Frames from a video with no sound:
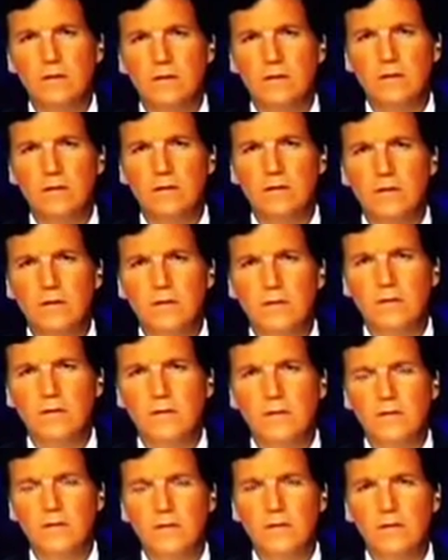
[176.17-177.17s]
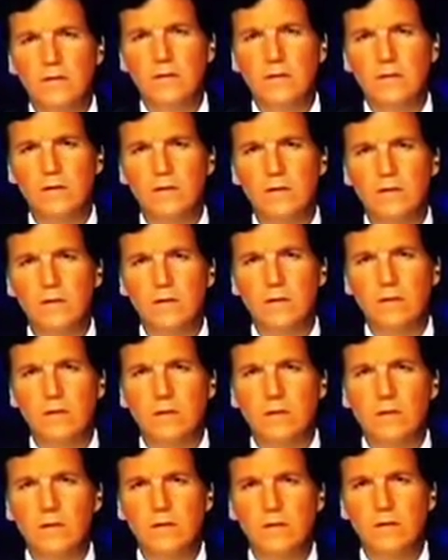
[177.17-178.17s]

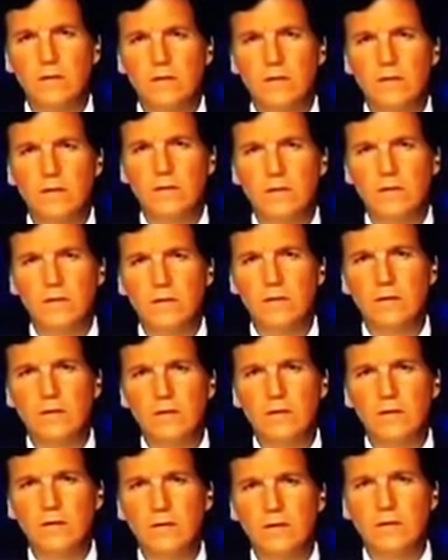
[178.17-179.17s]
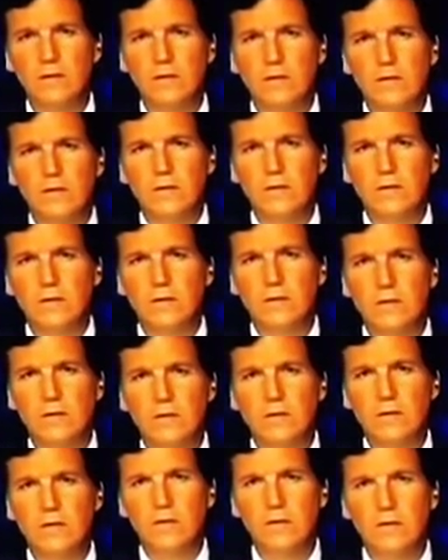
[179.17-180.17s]

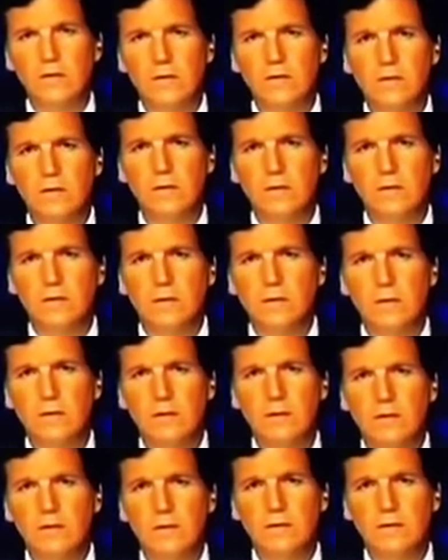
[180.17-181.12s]
(not speaking)